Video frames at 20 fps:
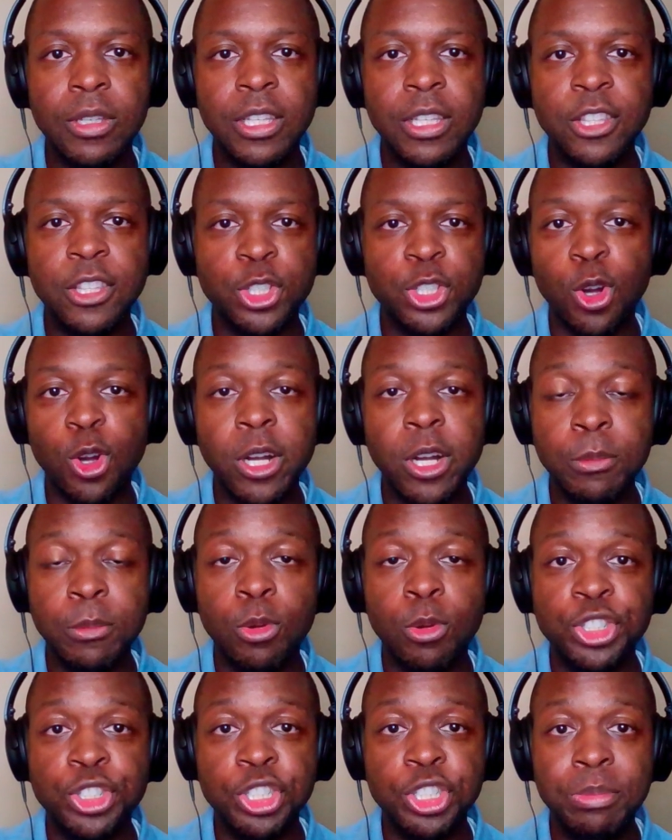The starting
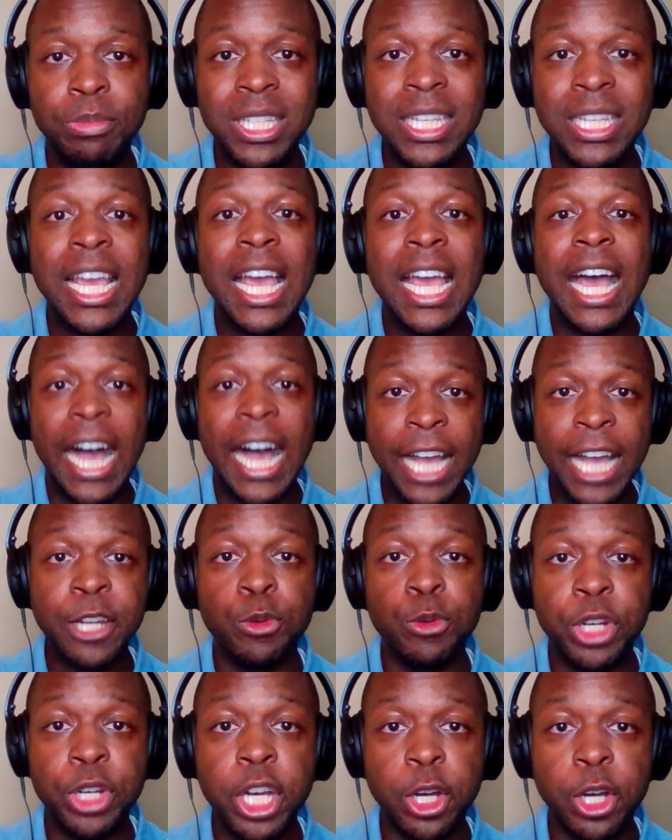point should be I
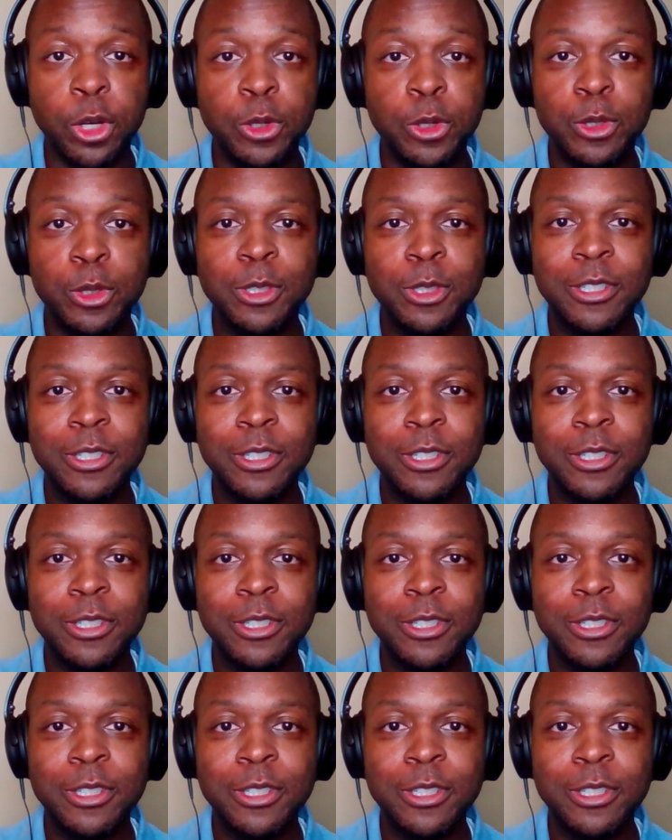don't know.